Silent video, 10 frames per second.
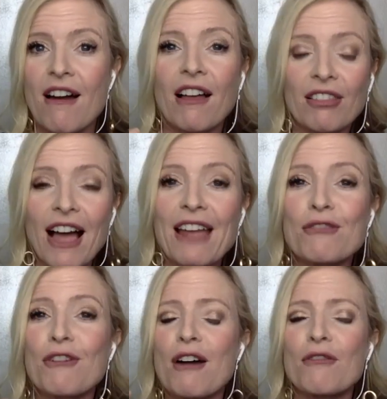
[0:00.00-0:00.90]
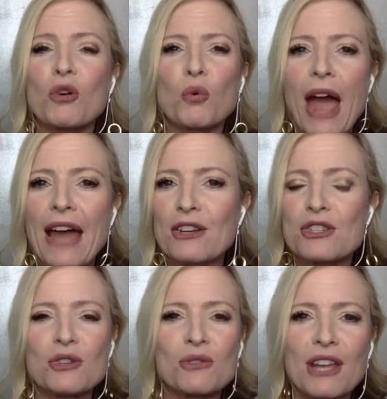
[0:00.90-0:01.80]
a life of
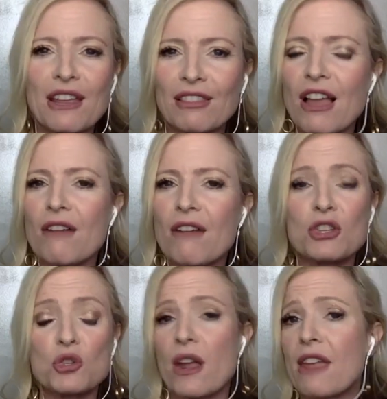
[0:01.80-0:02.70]
gratitude and love and joy.